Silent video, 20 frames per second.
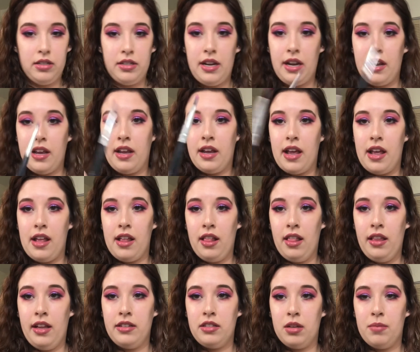Taking a
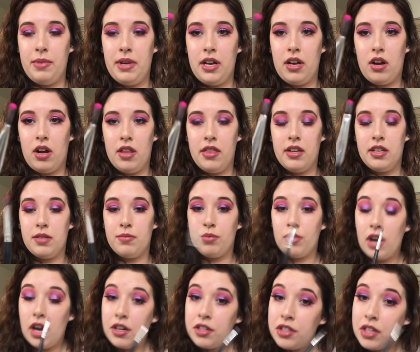little bit on this
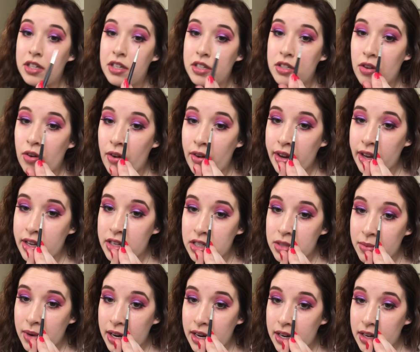brush and just going
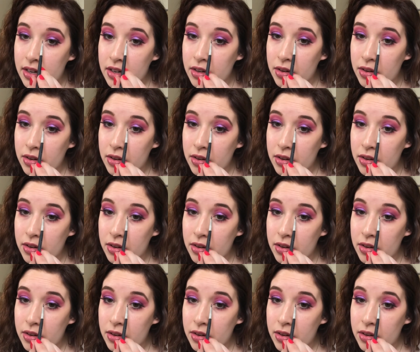into my inner